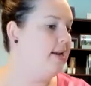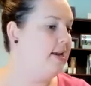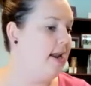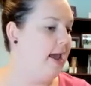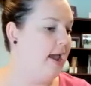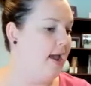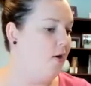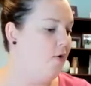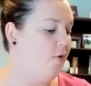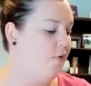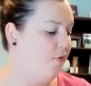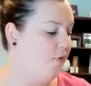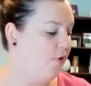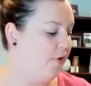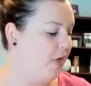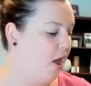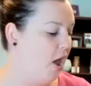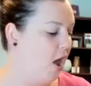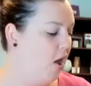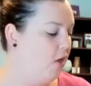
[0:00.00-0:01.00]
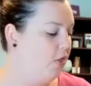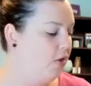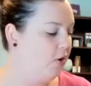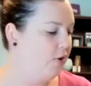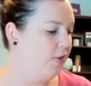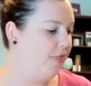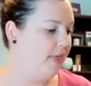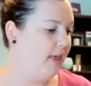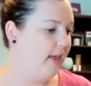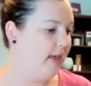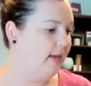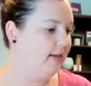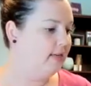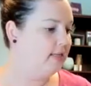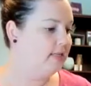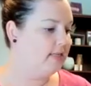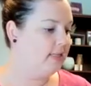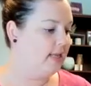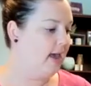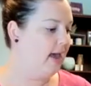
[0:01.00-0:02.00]
Now, for the other
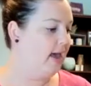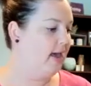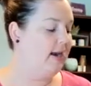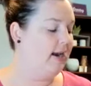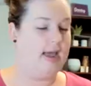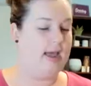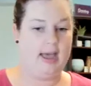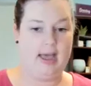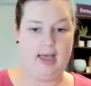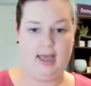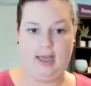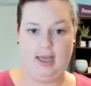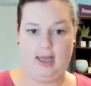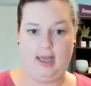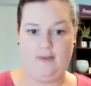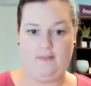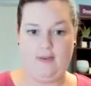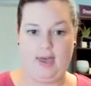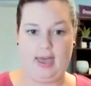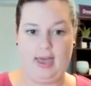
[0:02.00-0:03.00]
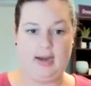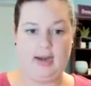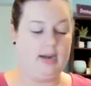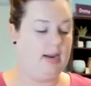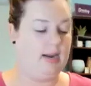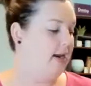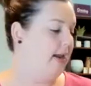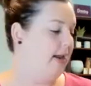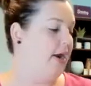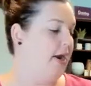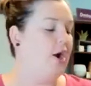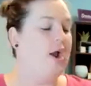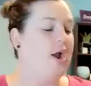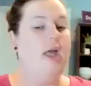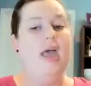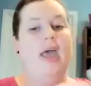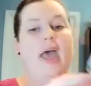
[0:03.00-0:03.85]
things that I have added in here,